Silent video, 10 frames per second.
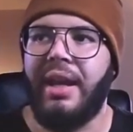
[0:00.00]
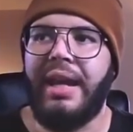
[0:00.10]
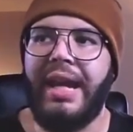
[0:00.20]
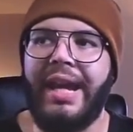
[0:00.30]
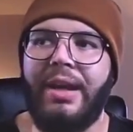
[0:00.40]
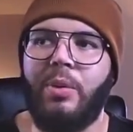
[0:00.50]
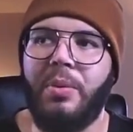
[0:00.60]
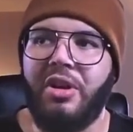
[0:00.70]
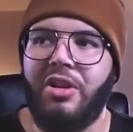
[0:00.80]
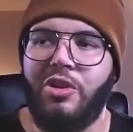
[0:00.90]
and what we're
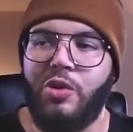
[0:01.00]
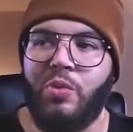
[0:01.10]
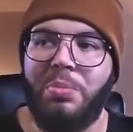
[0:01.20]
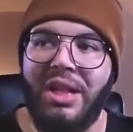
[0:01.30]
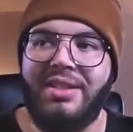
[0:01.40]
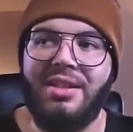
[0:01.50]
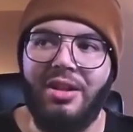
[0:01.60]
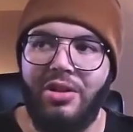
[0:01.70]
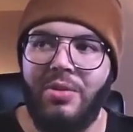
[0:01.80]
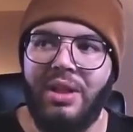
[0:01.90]
going to do is replace a
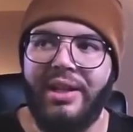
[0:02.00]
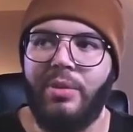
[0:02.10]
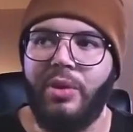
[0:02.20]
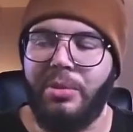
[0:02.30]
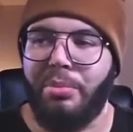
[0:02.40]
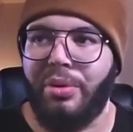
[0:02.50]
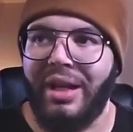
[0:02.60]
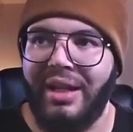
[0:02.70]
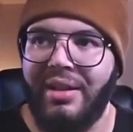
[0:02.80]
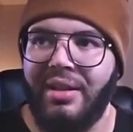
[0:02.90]
new line with a
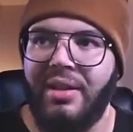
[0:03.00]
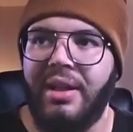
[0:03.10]
break.